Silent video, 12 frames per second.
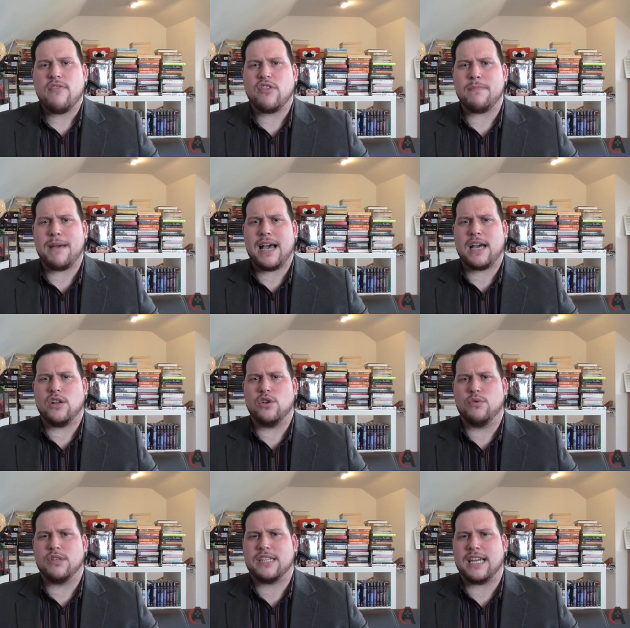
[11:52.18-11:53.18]
The man
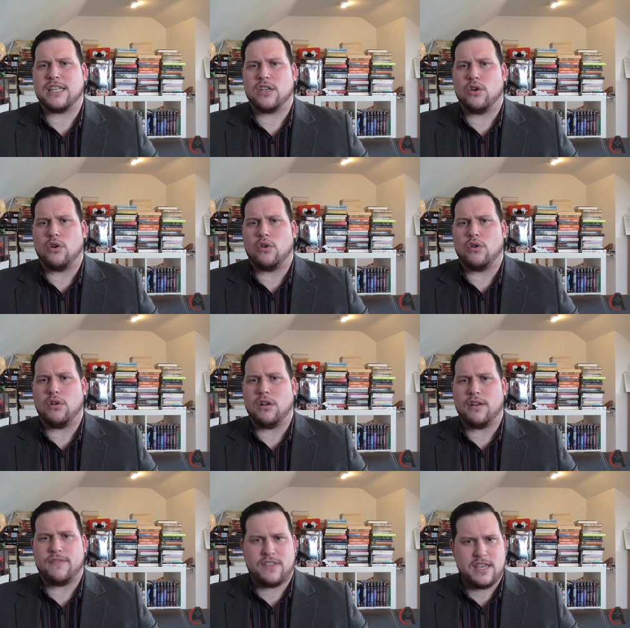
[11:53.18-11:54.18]
who was getting all
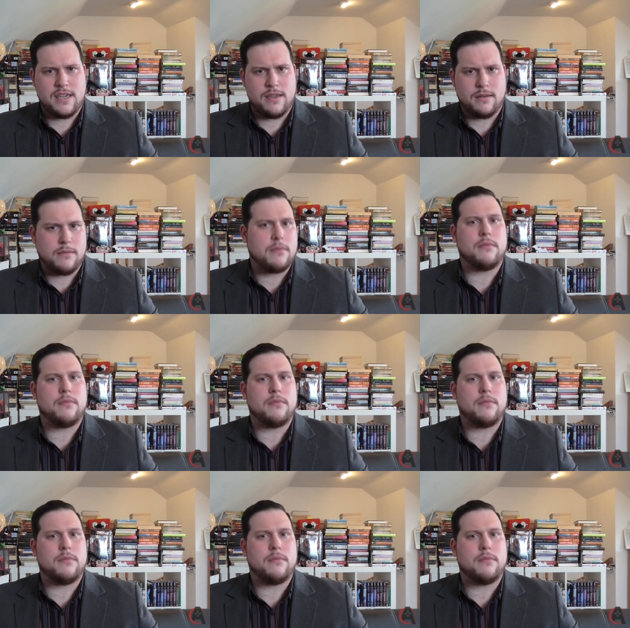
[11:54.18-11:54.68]
of the